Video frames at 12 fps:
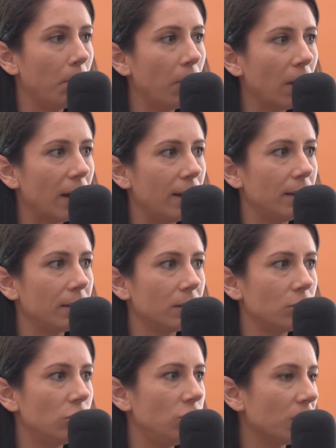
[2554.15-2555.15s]
but
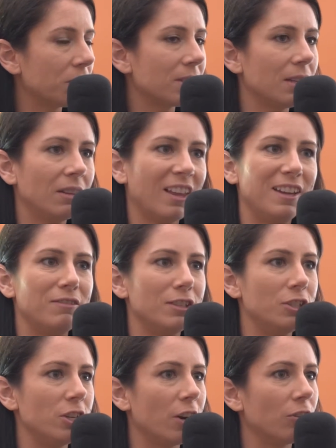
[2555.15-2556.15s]
just in life
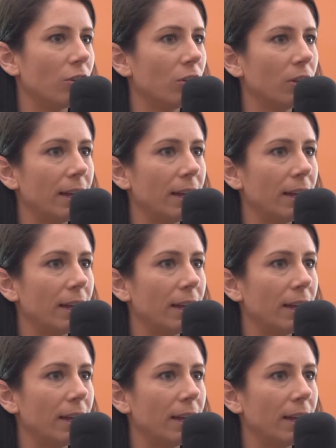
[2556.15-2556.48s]
in general,